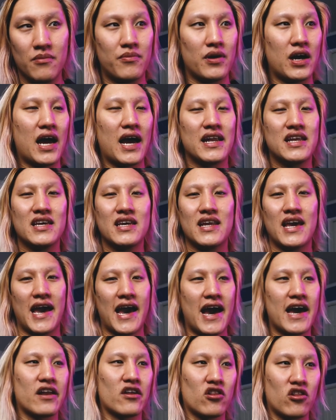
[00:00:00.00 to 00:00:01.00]
But I did
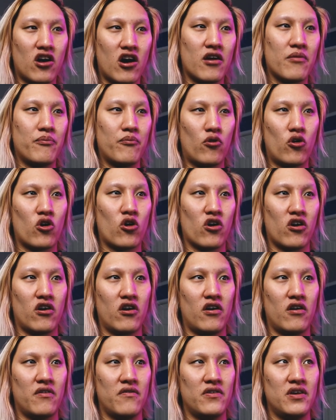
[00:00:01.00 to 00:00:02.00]
add a lot more
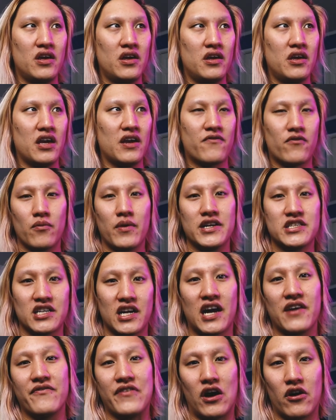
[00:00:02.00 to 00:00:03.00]
of
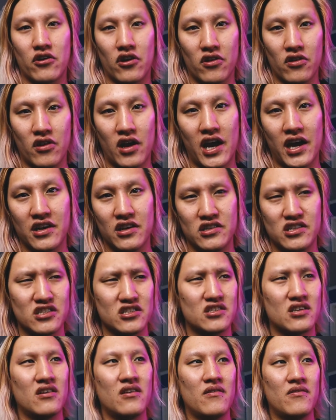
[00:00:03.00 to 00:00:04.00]
information I found online to
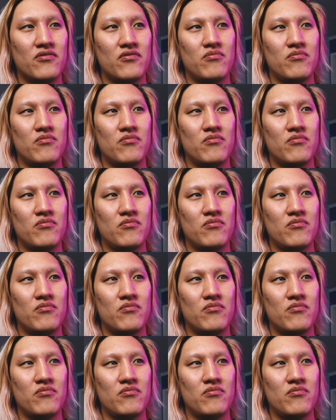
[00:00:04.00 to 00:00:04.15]
just